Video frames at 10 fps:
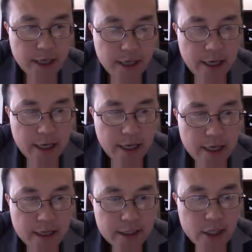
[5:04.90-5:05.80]

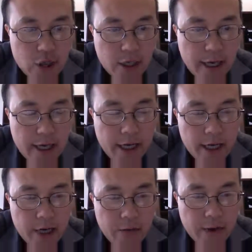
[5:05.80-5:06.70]
Essentially,
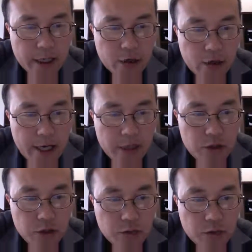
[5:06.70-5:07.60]
we try
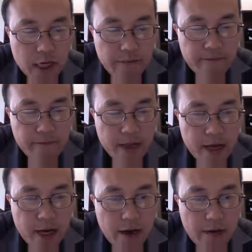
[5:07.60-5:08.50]
to
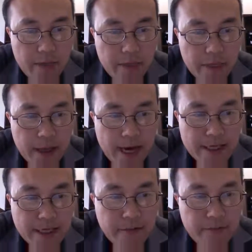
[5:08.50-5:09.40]

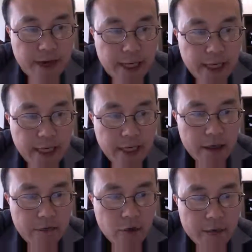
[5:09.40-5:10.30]
identify,
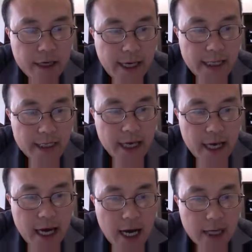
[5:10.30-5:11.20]
formulate,
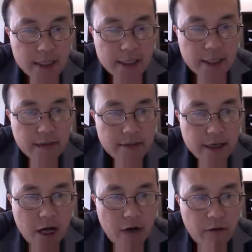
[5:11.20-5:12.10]
and
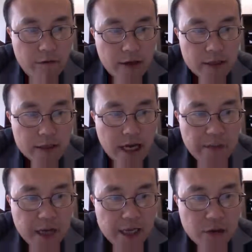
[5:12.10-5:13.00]
solve some
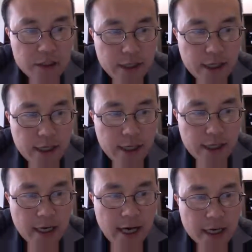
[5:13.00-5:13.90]
interesting
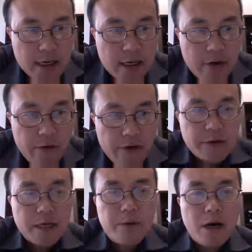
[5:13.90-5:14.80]
and
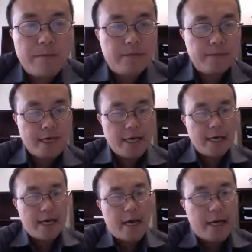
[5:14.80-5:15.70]
algorithmic problem
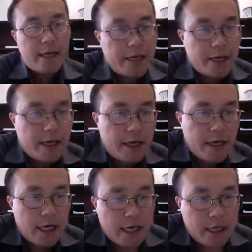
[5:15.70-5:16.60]

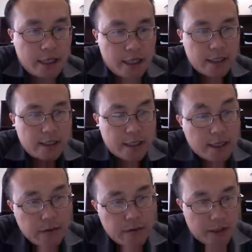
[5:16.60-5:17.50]
in sensory
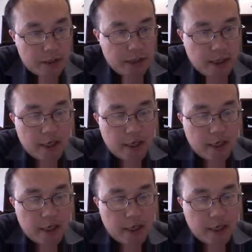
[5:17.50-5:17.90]
networks.